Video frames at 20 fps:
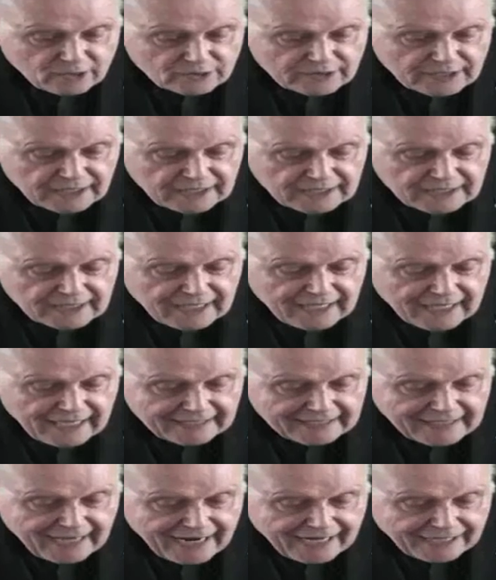had come
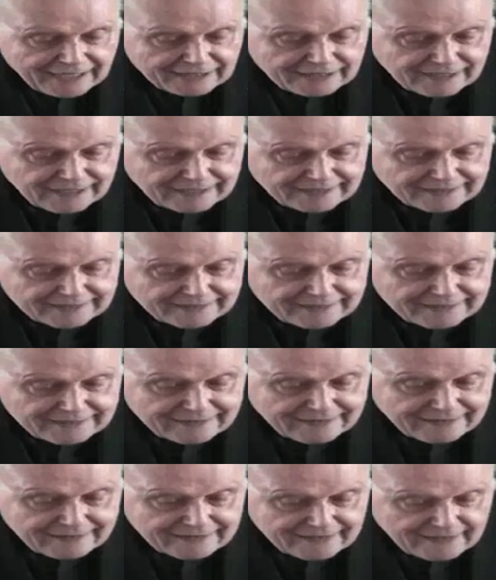from the north
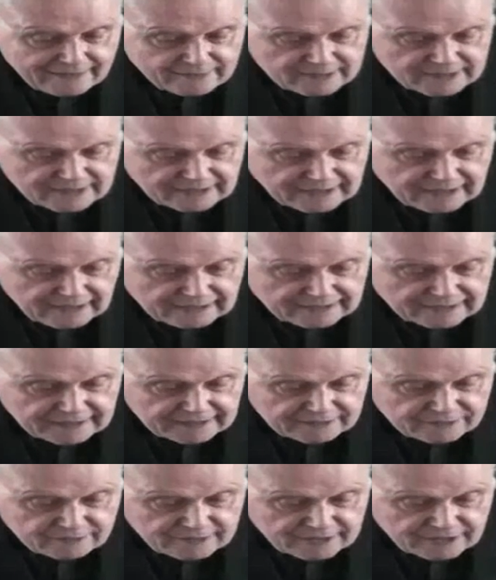of Britain by
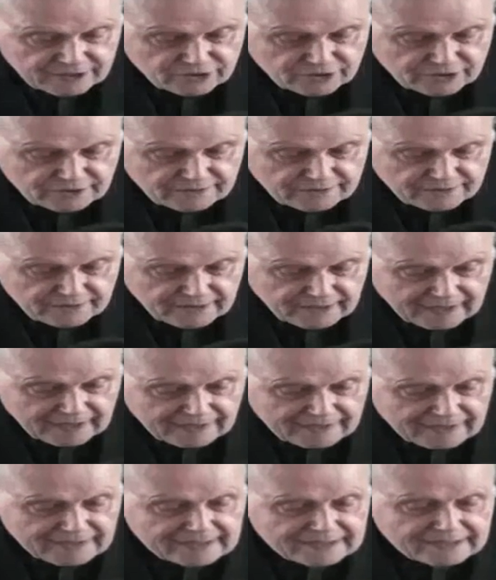way of Iona
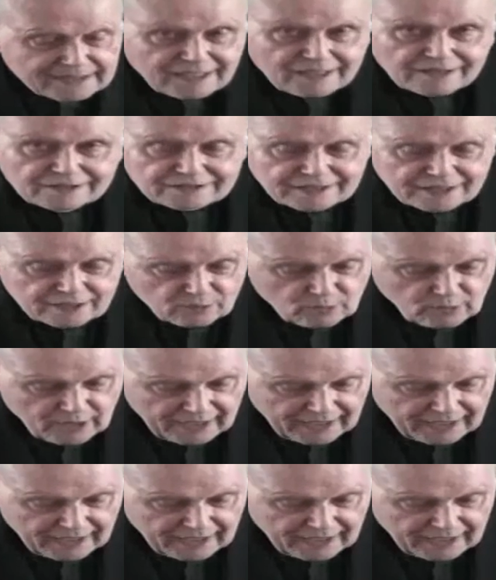and Ireland.